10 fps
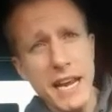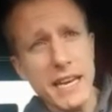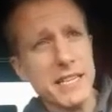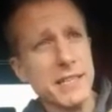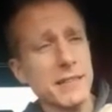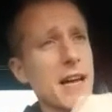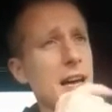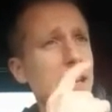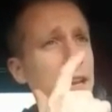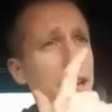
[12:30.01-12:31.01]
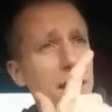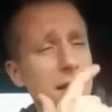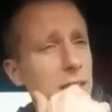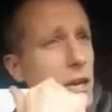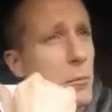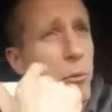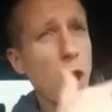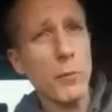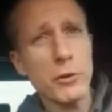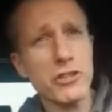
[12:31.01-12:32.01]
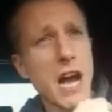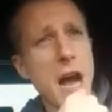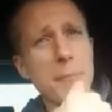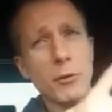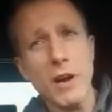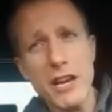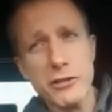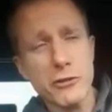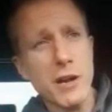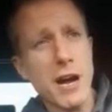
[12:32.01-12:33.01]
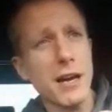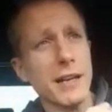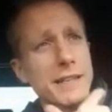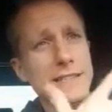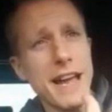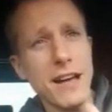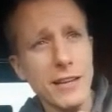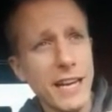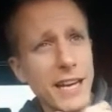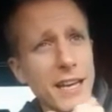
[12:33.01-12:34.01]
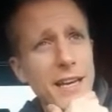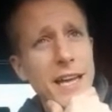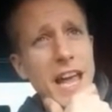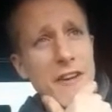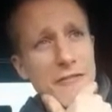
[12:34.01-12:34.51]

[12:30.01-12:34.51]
a tanning salon, a barber shop, a restaurant, a deli,